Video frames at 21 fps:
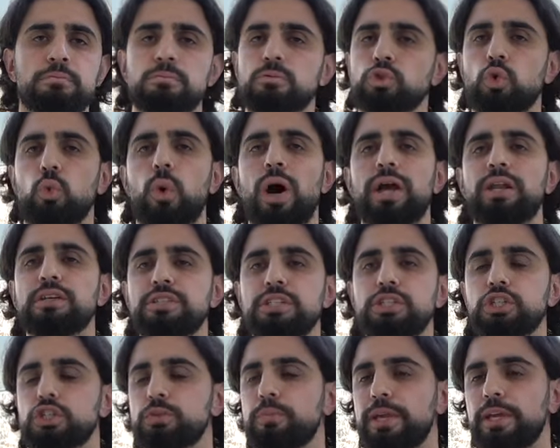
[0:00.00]
So, why doesn't
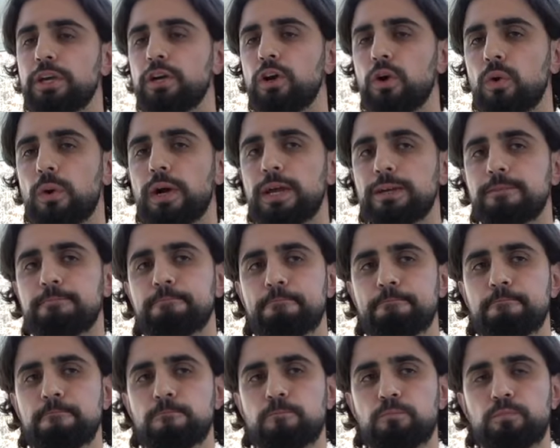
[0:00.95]
he just make it go away?
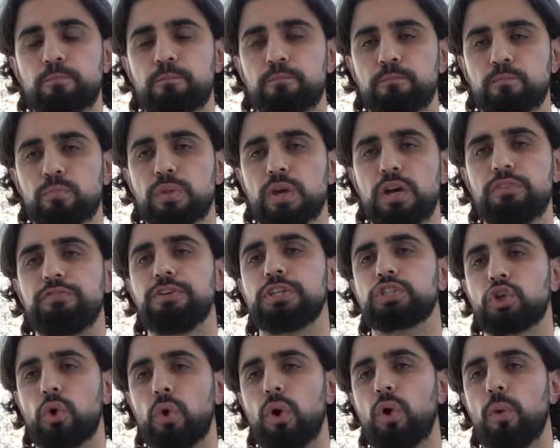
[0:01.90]
If
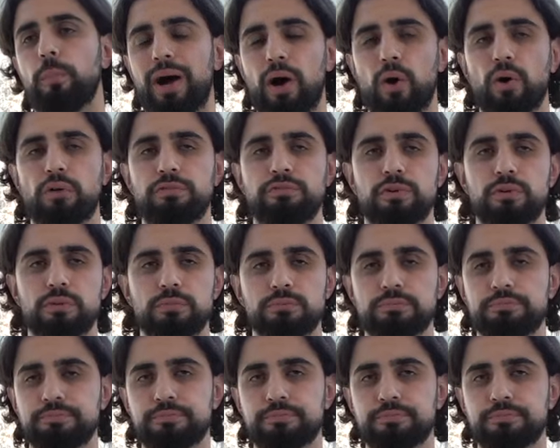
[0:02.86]
he's so all powerful